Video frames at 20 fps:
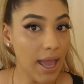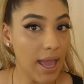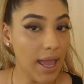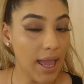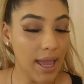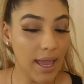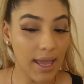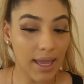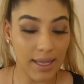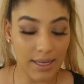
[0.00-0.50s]

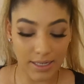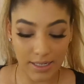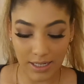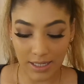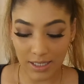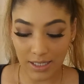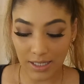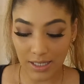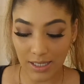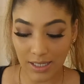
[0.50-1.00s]
and
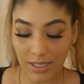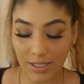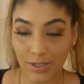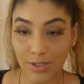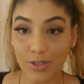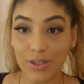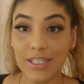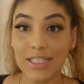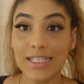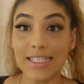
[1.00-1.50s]

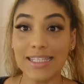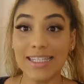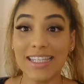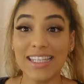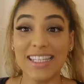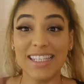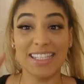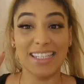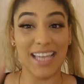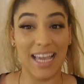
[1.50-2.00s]
so this is the
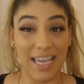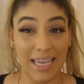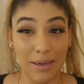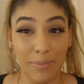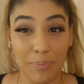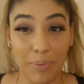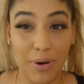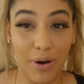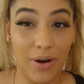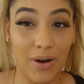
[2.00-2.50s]

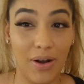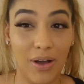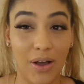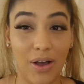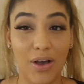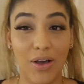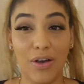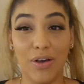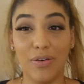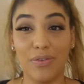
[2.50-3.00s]
second part
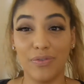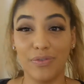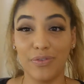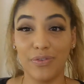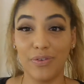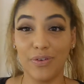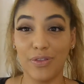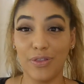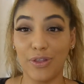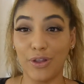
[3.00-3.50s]
of
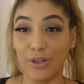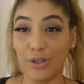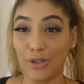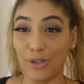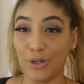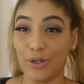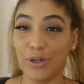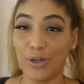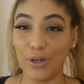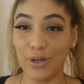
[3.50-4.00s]
the
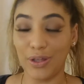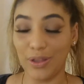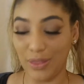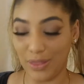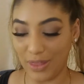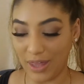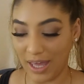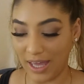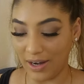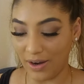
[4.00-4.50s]
look
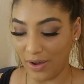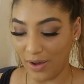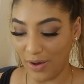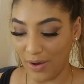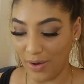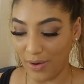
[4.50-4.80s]
that